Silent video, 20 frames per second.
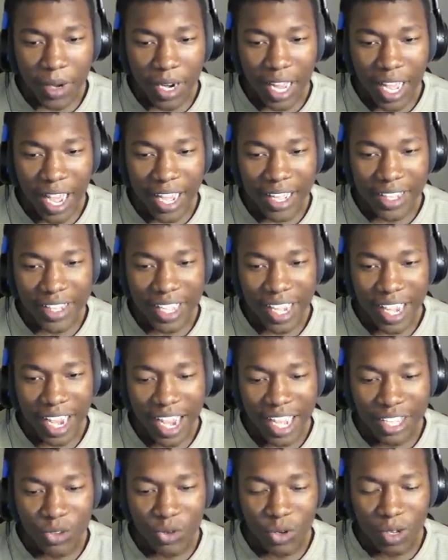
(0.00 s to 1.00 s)
But I, that
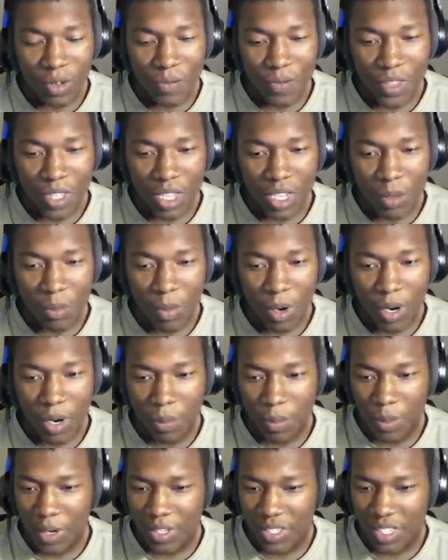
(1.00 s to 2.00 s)
high,
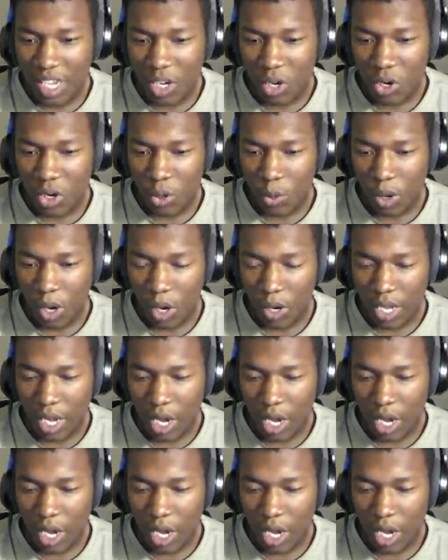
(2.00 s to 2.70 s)
bro, bro, it's not going nowhere.